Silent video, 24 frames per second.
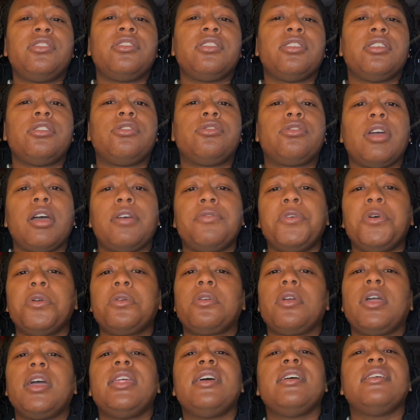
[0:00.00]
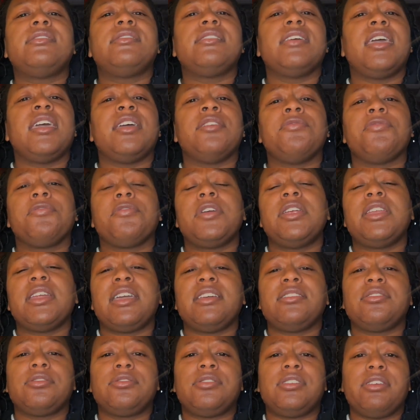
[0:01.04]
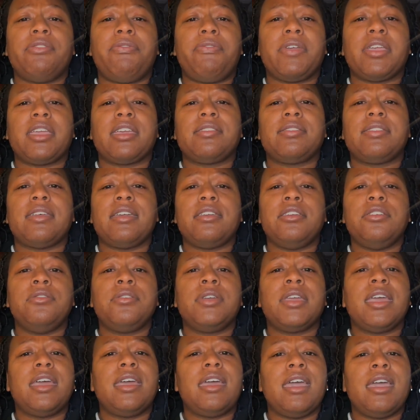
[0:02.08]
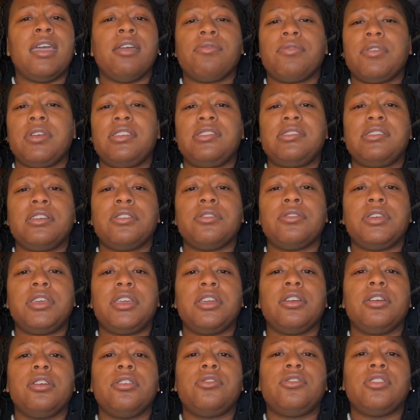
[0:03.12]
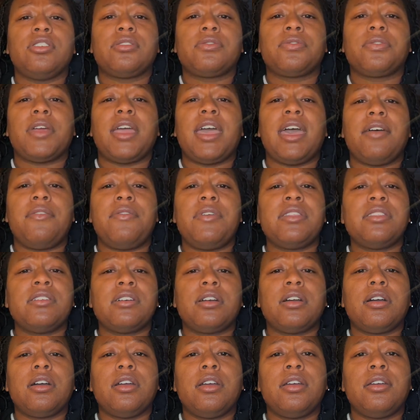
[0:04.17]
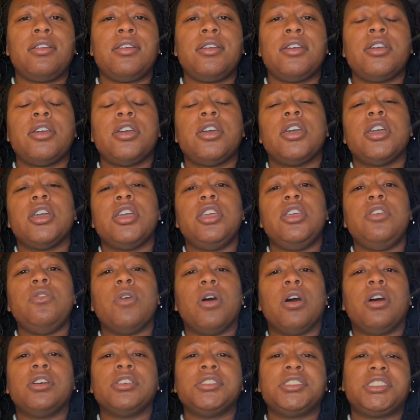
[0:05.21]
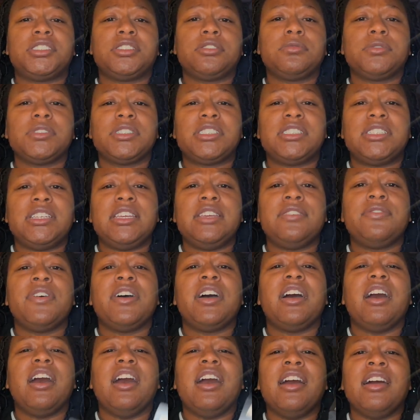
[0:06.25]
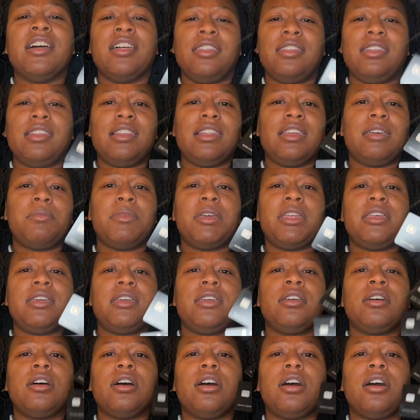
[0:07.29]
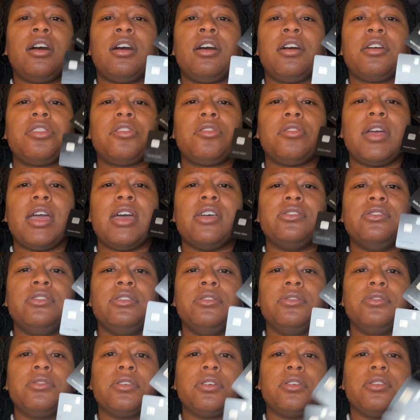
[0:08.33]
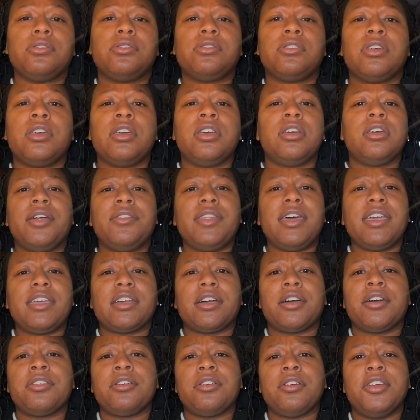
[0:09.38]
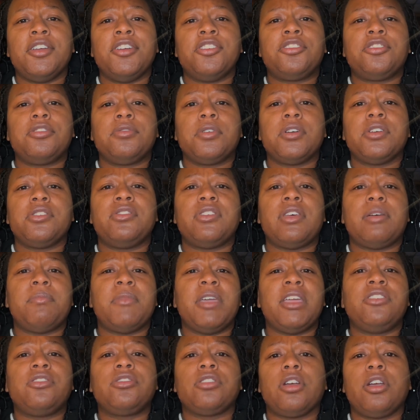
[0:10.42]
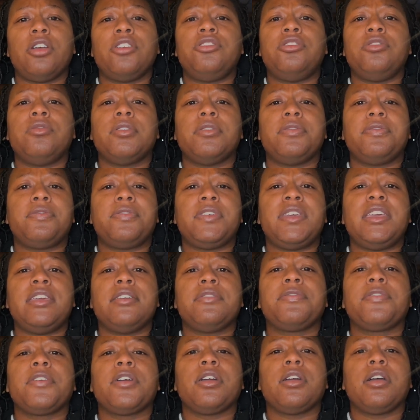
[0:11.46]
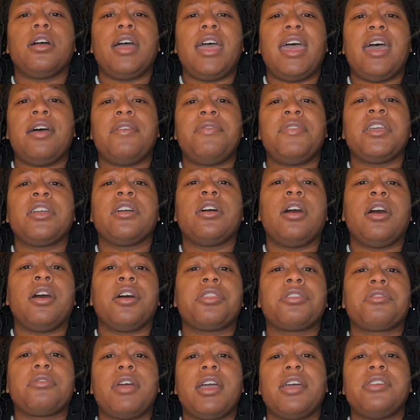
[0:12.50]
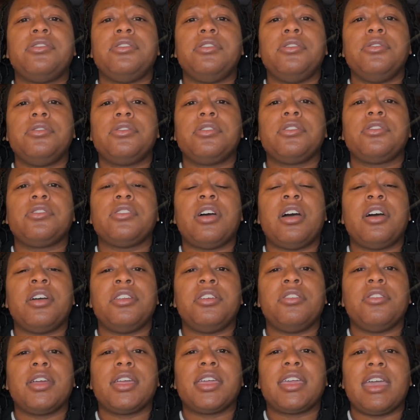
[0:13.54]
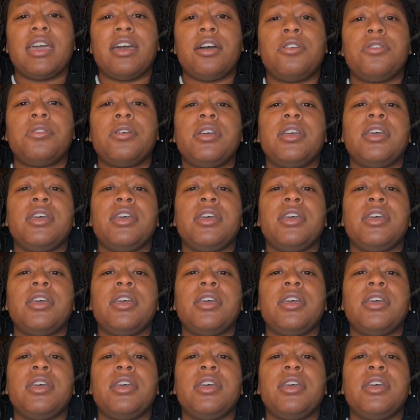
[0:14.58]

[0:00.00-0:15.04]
to the travel credits and free night certificate that you get every single year just for having the card, you also receive unlimited authorized users. Unlike other issuers that may charge you a fee for having authorized users on your account,